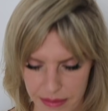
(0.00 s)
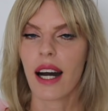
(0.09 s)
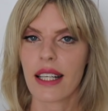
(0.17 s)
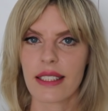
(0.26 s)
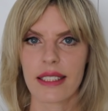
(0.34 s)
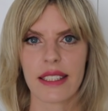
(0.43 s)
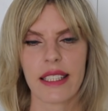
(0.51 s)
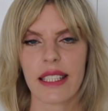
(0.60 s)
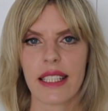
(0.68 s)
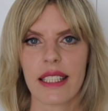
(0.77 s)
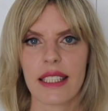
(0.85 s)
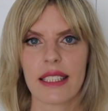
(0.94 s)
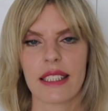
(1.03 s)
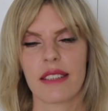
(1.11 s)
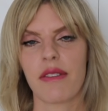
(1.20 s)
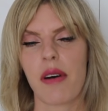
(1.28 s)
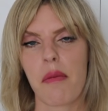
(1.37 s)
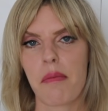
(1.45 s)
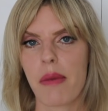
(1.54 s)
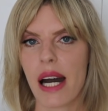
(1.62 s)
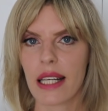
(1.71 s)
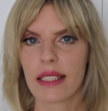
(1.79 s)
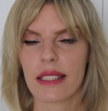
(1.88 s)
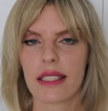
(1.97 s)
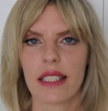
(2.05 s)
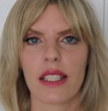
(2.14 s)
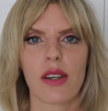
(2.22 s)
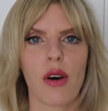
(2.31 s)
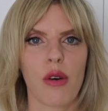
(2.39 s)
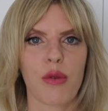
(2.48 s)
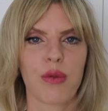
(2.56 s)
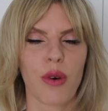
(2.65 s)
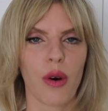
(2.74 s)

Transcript: as he is the master of